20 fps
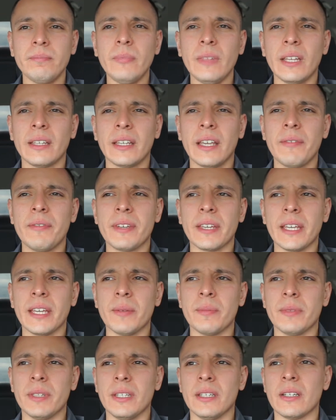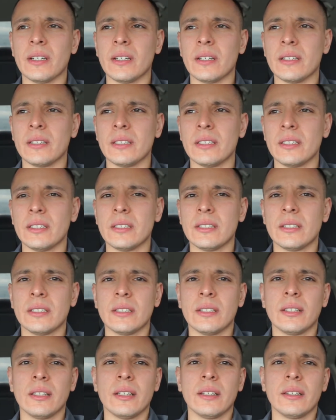and giving Him the
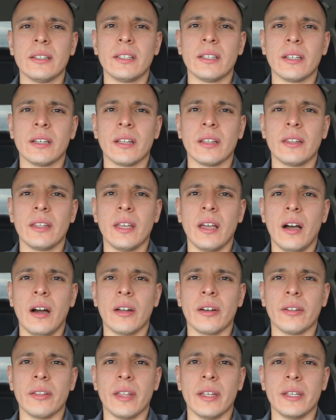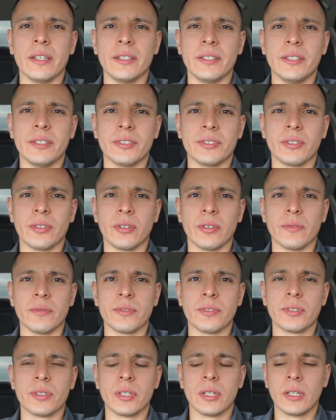honor that He
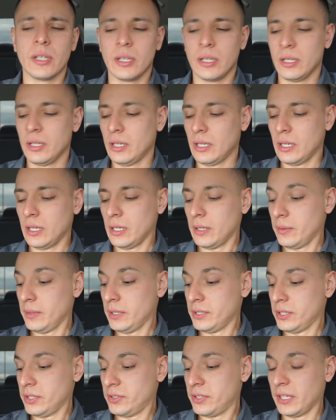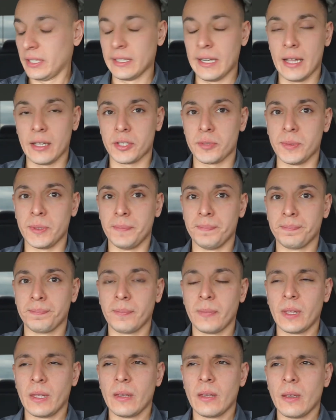deserves, and just the acknowledgement.
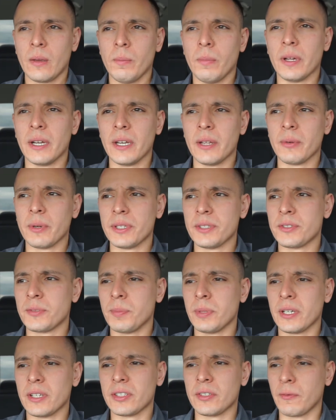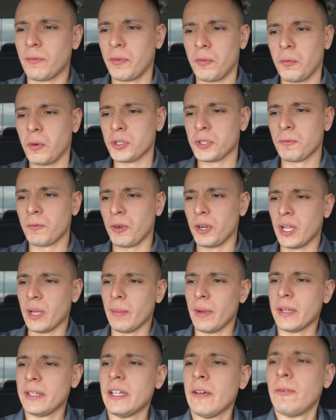But anyways, because if it wasn't for
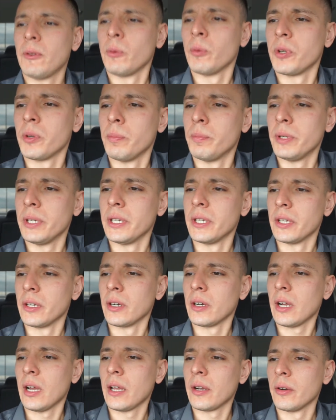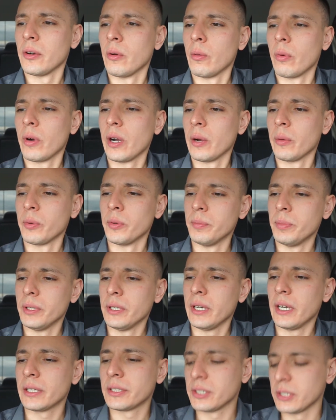Him, I definitely wouldn't be here. I don't know where I would
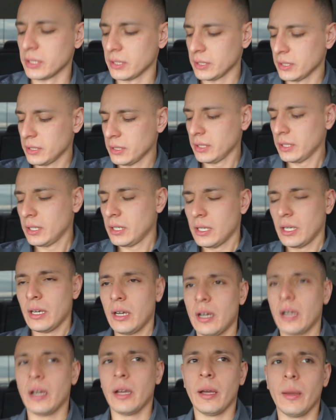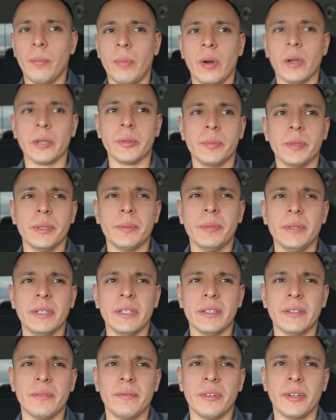be actually. I'd probably
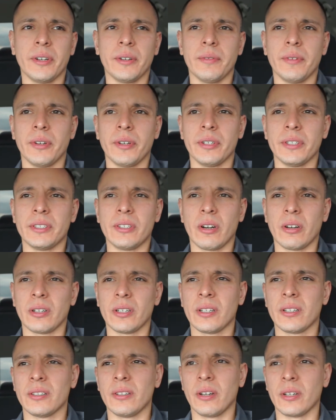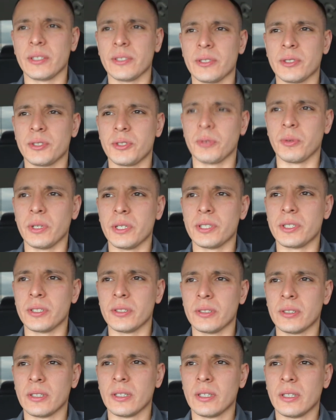be in a very dark
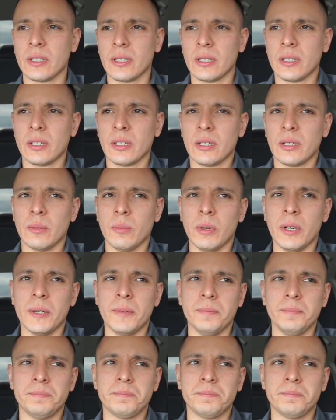situation. But